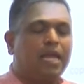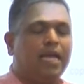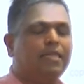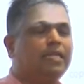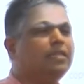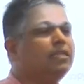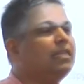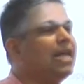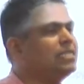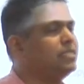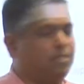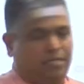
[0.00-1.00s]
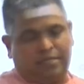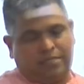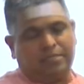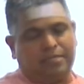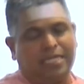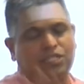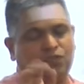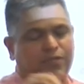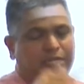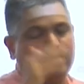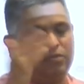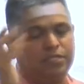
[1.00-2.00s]
And then the last
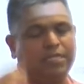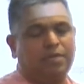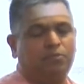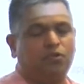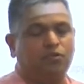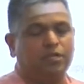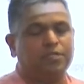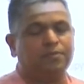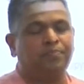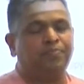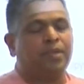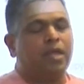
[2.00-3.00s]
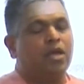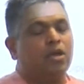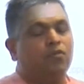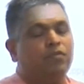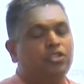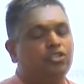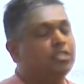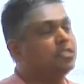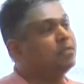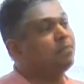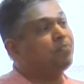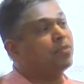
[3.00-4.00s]
one, and I'll skip through this, which
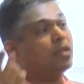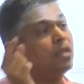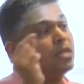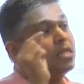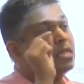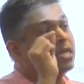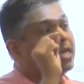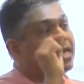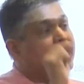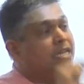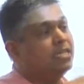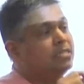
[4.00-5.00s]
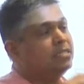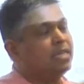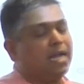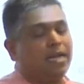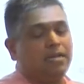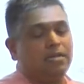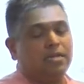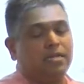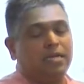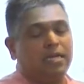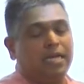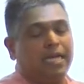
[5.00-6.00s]
is Indians had
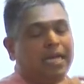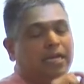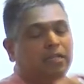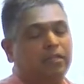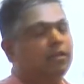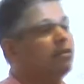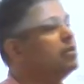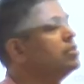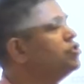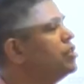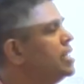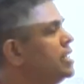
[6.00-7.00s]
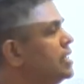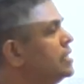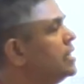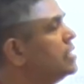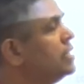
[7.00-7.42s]
a clear understanding that